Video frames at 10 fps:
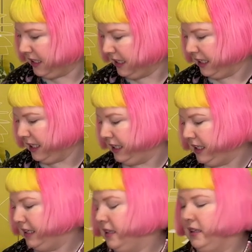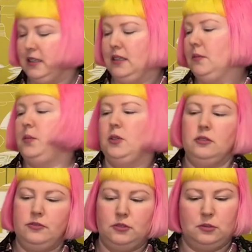a
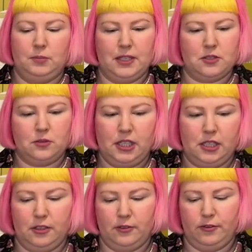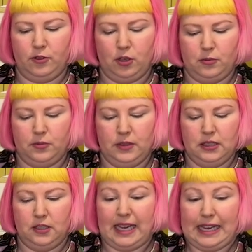beautiful puzzle here from
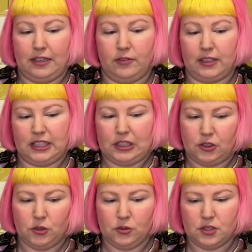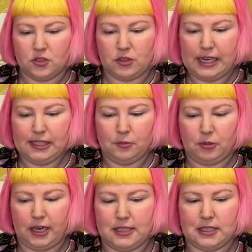a fairly new Australian
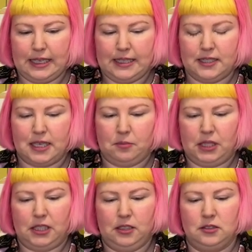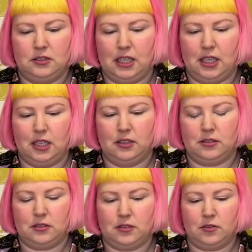brand, and they sent me uh,
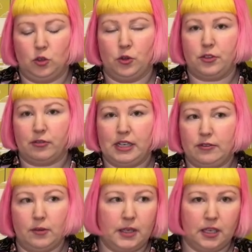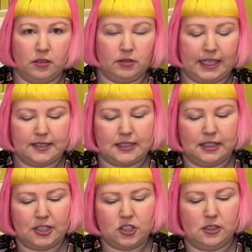all three from their latest
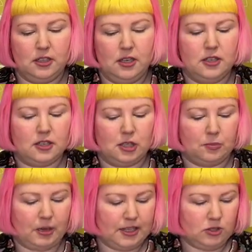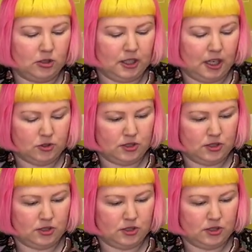collection. So the brand's called Country